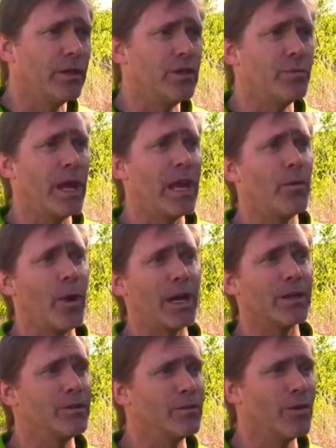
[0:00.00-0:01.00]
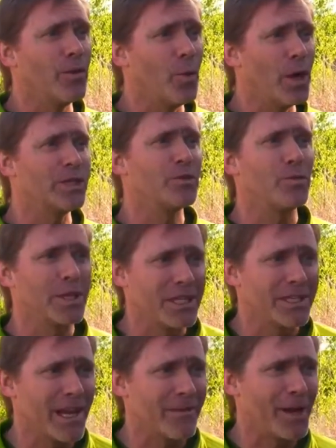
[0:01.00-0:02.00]
you may want to do the
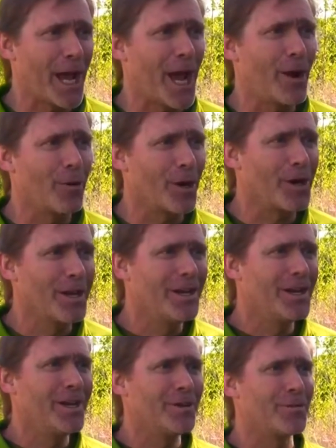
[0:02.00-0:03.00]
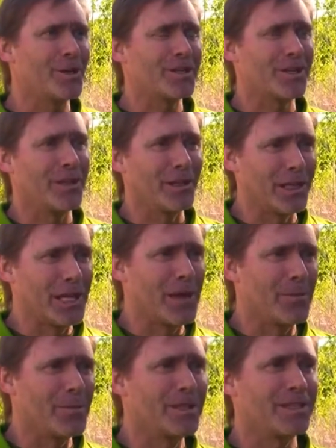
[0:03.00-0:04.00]
127-hour risk the
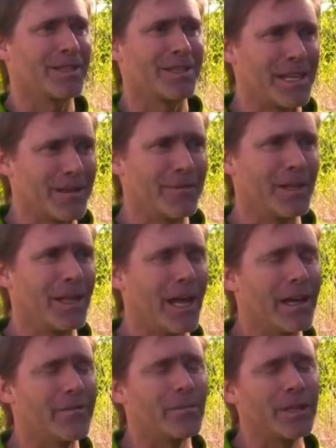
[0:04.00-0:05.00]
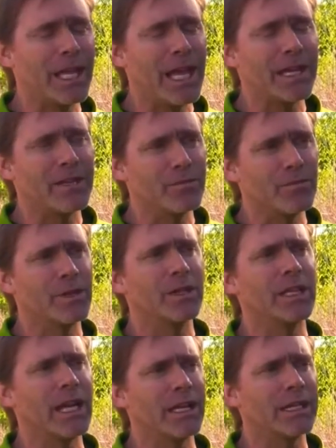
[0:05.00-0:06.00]
limb to save the life, but that is
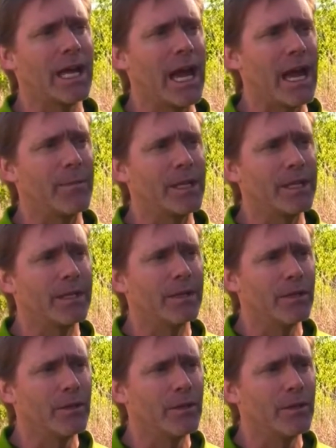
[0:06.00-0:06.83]
really uncommon.